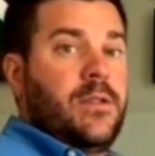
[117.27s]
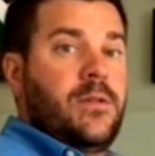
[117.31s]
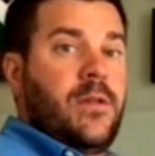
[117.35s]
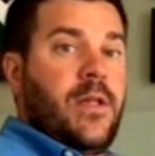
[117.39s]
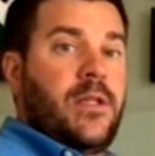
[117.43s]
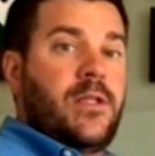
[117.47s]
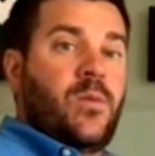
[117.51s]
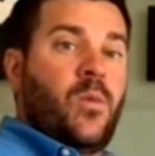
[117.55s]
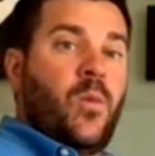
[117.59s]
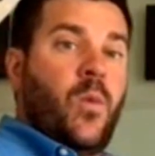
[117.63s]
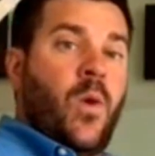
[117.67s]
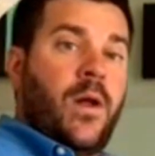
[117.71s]
So
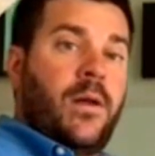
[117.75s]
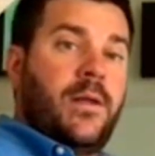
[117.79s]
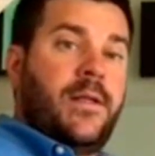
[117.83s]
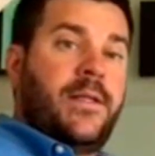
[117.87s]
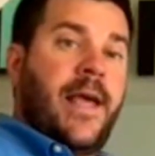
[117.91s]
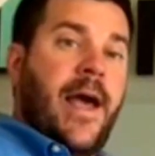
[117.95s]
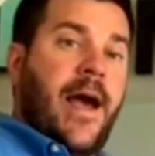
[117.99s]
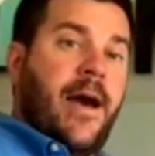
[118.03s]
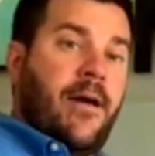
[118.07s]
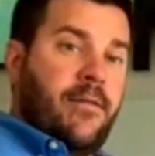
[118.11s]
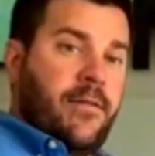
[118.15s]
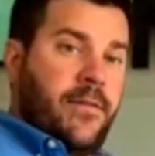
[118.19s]
that's one
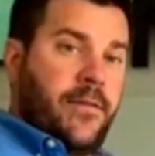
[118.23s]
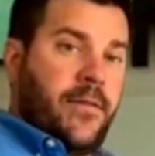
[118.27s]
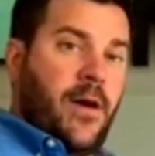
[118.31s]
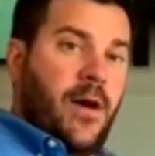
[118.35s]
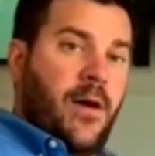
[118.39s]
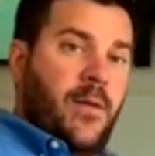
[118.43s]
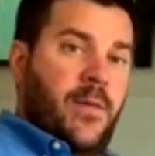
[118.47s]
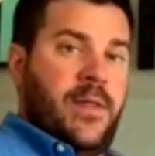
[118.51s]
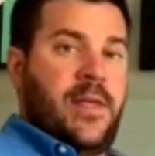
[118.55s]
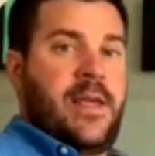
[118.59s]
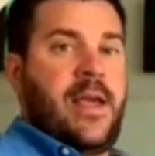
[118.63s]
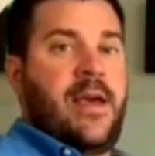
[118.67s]

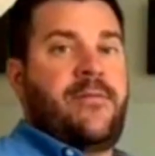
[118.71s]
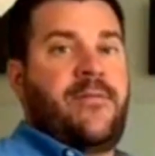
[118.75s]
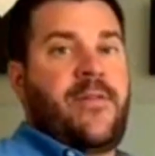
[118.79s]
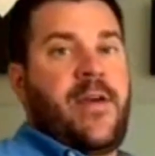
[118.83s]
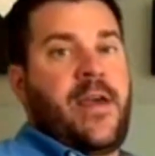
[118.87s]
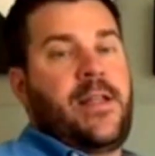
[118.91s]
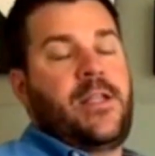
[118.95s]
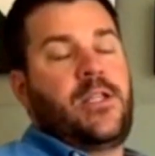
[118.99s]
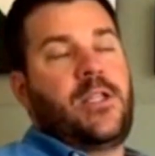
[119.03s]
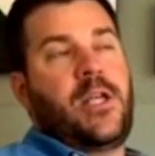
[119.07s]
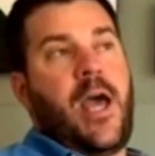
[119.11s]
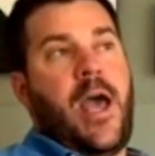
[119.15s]
downfall with the
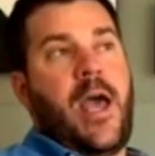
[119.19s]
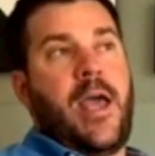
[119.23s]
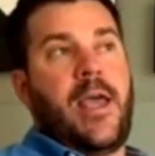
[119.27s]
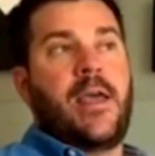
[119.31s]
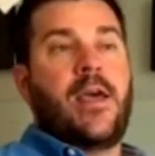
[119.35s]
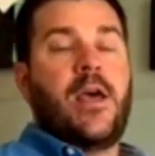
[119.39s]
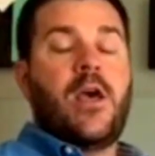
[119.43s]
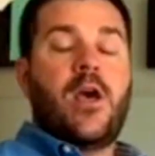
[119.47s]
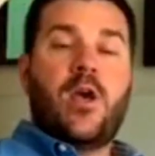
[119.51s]
FHA.